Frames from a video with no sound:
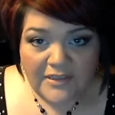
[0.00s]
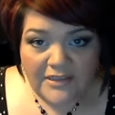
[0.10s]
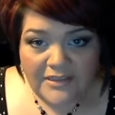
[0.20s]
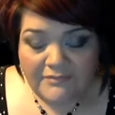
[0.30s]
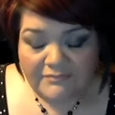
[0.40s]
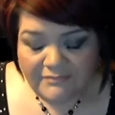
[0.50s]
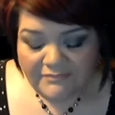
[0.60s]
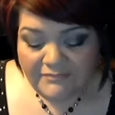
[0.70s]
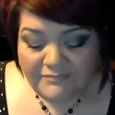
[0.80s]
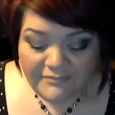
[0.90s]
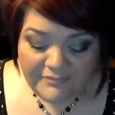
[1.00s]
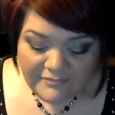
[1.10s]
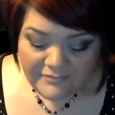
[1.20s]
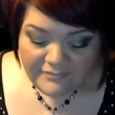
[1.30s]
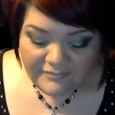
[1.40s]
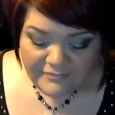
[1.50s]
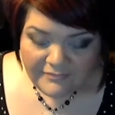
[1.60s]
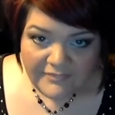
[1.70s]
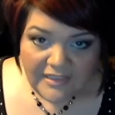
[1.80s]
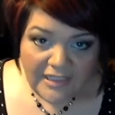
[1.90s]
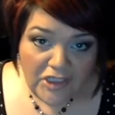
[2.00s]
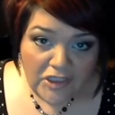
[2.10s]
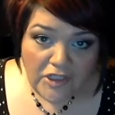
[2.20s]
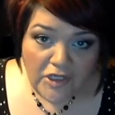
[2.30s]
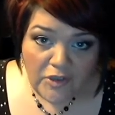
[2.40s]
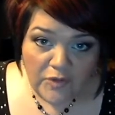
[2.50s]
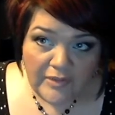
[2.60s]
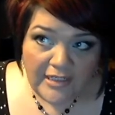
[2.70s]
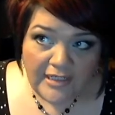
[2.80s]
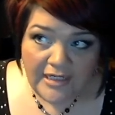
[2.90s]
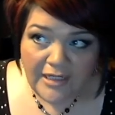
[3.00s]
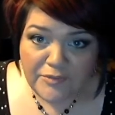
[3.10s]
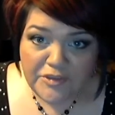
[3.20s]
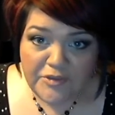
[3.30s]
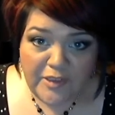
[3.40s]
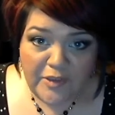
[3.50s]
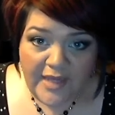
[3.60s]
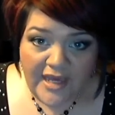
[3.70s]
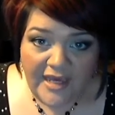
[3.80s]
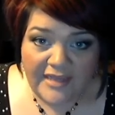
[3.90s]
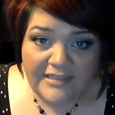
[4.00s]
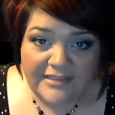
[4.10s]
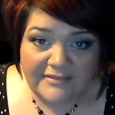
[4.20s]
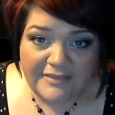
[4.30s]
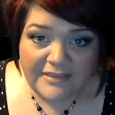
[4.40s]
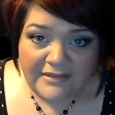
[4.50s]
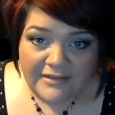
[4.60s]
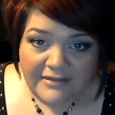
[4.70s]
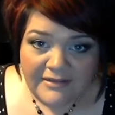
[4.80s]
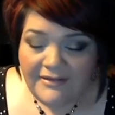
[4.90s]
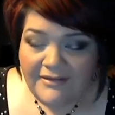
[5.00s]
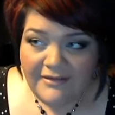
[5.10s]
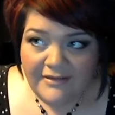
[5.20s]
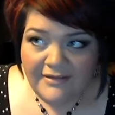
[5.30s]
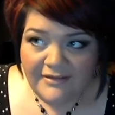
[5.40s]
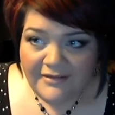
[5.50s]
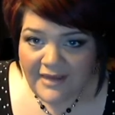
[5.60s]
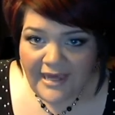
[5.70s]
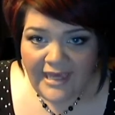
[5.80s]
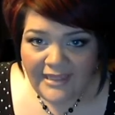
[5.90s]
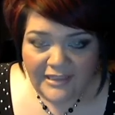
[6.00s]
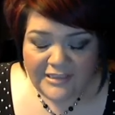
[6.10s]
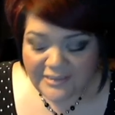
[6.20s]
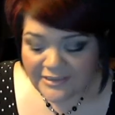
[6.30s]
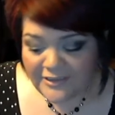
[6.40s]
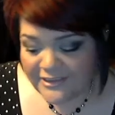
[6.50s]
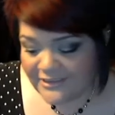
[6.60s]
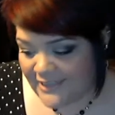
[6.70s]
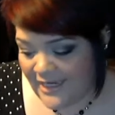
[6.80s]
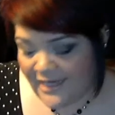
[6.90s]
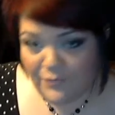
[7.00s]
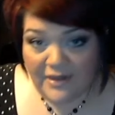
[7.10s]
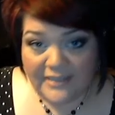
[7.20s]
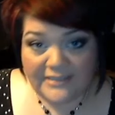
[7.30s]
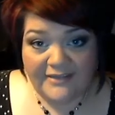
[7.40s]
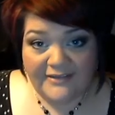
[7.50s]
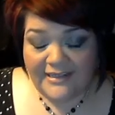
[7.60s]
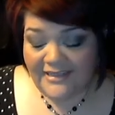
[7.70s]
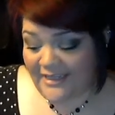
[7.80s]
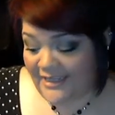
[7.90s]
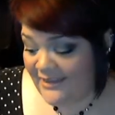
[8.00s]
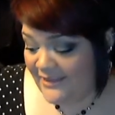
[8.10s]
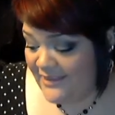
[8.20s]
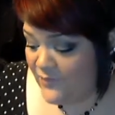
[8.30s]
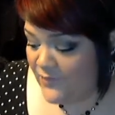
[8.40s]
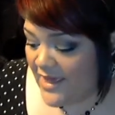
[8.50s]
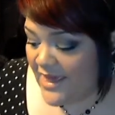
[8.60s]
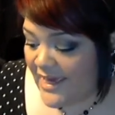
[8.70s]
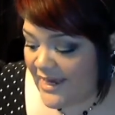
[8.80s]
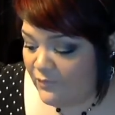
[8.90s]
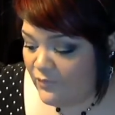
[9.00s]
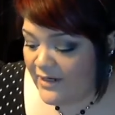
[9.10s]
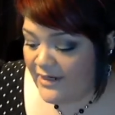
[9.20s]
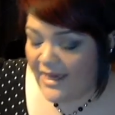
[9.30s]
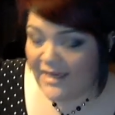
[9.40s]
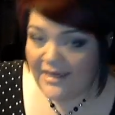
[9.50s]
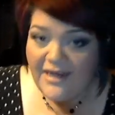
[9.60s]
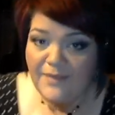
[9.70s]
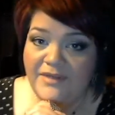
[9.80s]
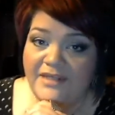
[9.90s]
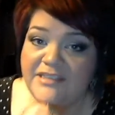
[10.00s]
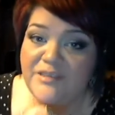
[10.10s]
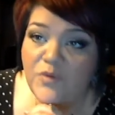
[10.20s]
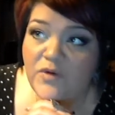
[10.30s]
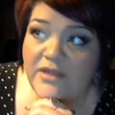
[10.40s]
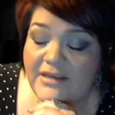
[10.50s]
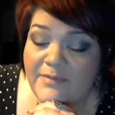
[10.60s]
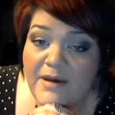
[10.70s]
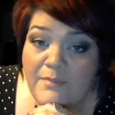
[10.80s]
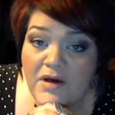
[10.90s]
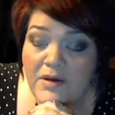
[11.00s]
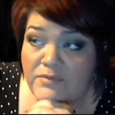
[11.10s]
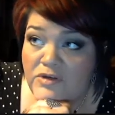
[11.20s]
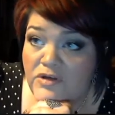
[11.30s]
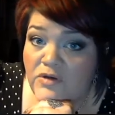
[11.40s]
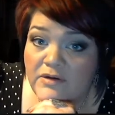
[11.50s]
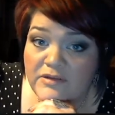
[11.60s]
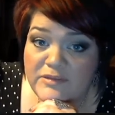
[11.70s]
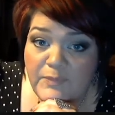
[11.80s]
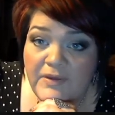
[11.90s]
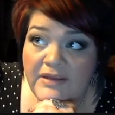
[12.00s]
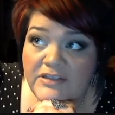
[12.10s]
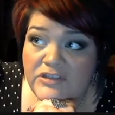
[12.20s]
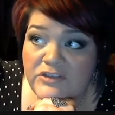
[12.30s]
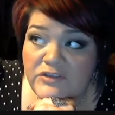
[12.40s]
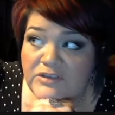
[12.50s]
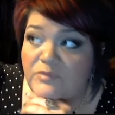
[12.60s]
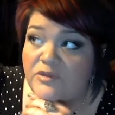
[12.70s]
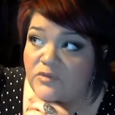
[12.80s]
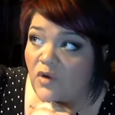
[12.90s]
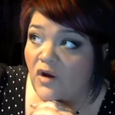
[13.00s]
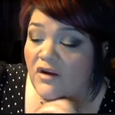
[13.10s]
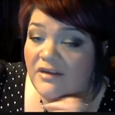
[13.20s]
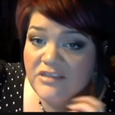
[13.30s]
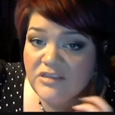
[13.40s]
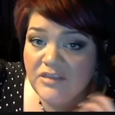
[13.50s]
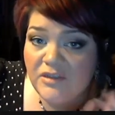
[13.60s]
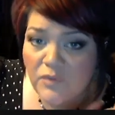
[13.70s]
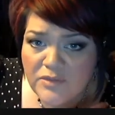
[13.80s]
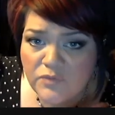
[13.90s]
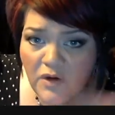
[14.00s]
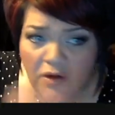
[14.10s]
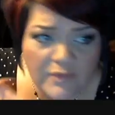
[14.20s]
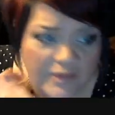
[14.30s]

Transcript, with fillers: to let y'all know that I'm doing okay. I didn't I had, I seriously had a breakdown that night. And the thing, and when I got up the next morning, like my mom knew I was pissed. She knew something was wrong because she's like, what's wrong with